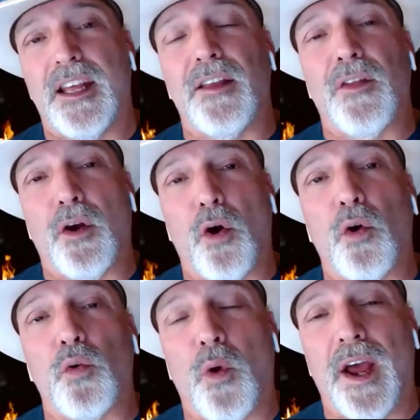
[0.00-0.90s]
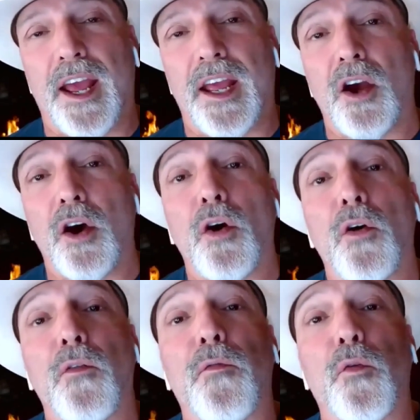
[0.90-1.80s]
in their own way
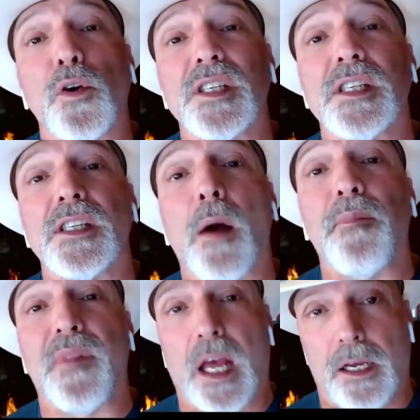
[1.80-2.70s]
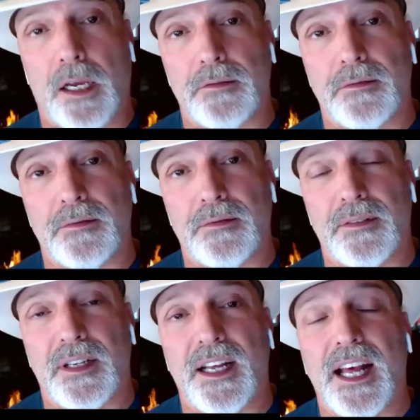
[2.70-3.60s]
for something.
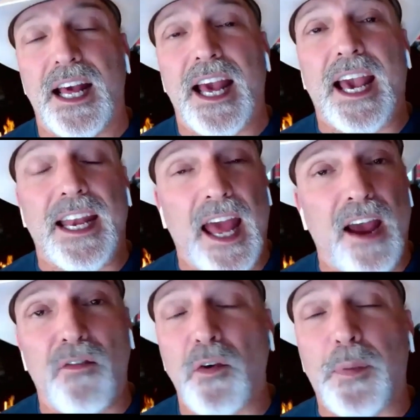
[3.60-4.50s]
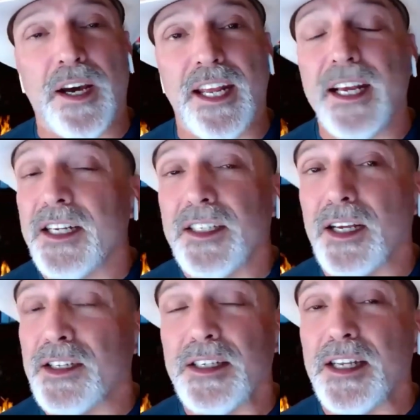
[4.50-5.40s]
And everybody
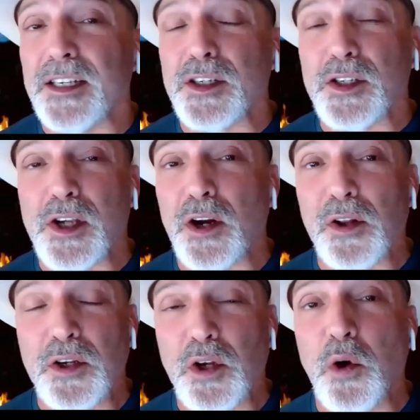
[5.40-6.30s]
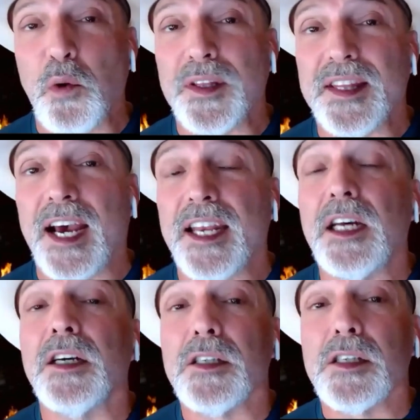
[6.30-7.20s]
doesn't necessarily know what that
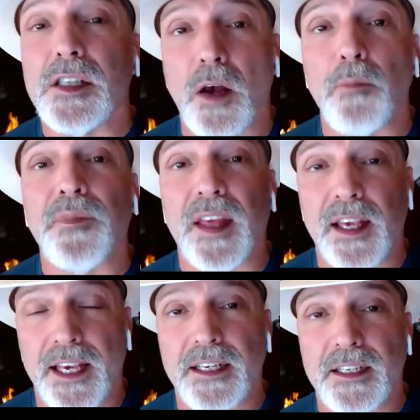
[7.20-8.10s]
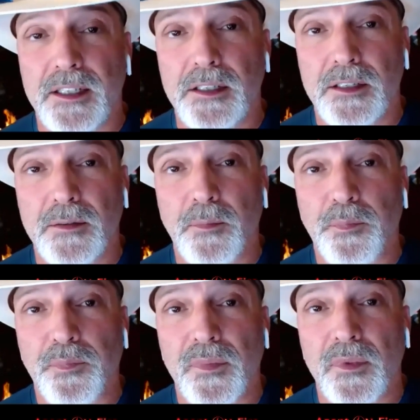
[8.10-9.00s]
something is,
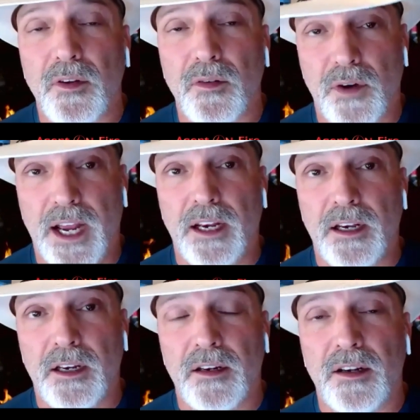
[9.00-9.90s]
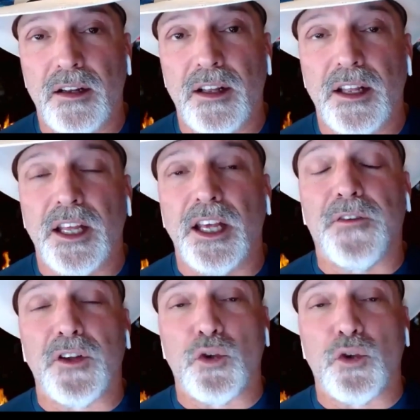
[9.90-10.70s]
right? If